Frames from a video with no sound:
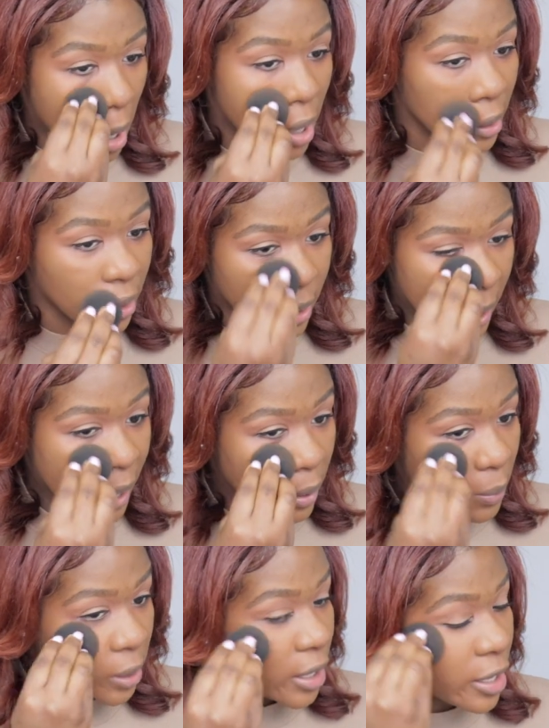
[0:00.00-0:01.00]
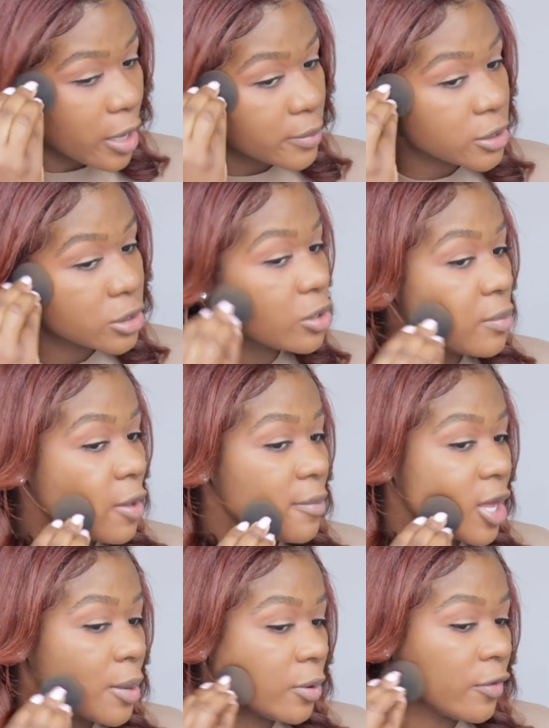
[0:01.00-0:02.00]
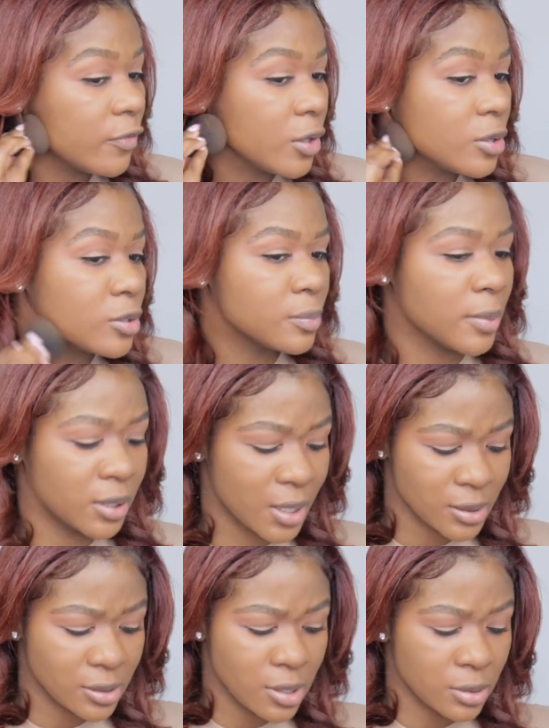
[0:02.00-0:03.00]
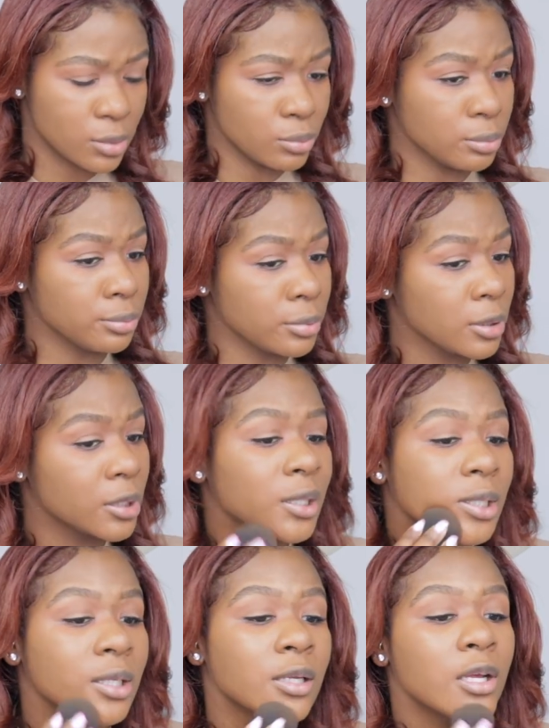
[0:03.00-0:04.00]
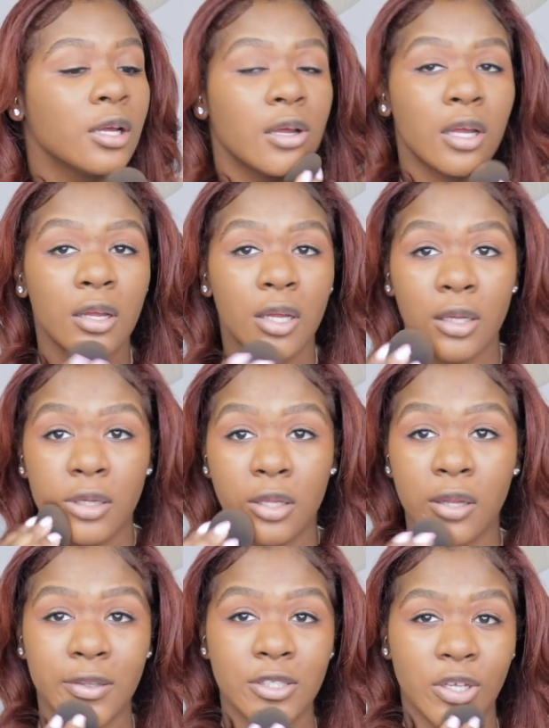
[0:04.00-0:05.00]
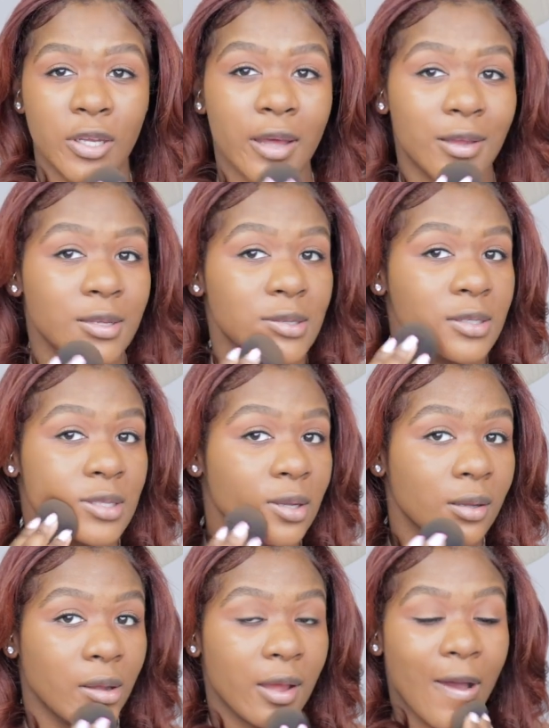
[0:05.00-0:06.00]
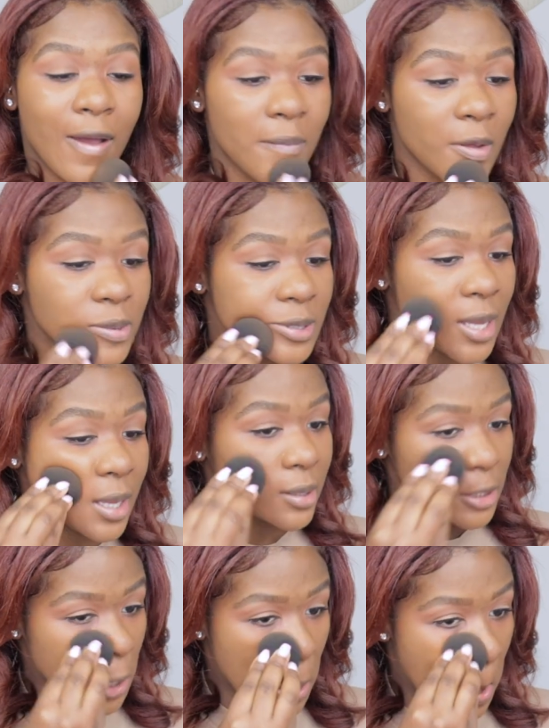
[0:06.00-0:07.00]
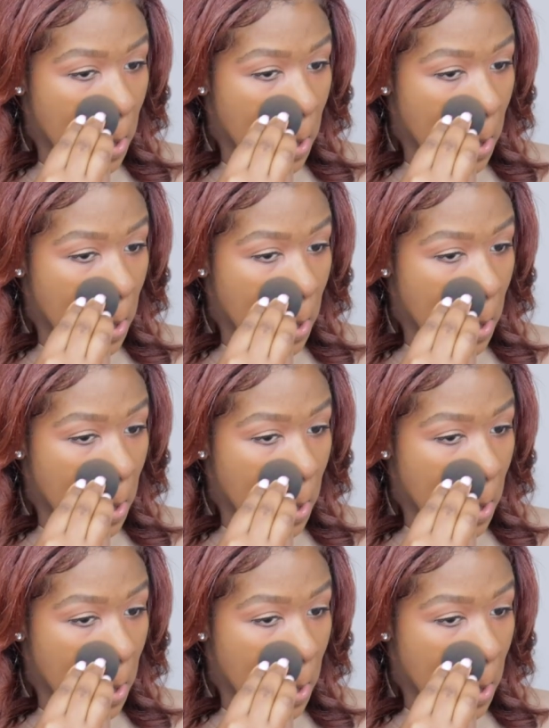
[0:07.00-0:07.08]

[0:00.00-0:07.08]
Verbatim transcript: I get when it comes to my makeup reviews, but this looks really good, you guys. I'm obsessed.